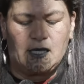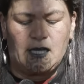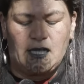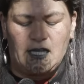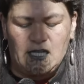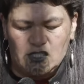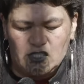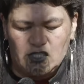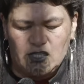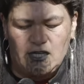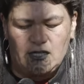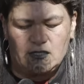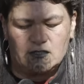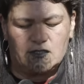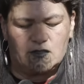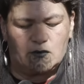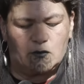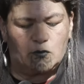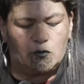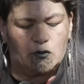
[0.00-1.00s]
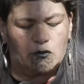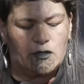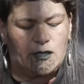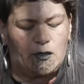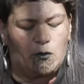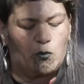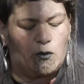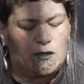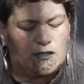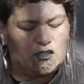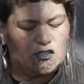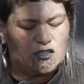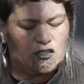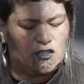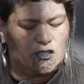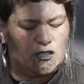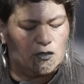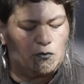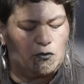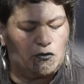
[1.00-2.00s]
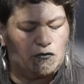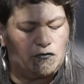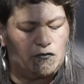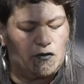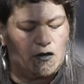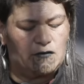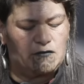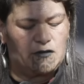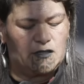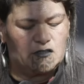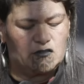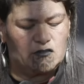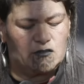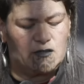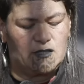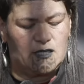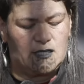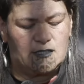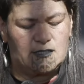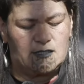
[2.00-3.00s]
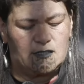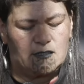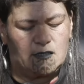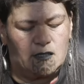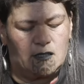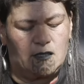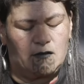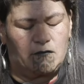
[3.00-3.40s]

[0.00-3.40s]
Each council will get one share per 500,000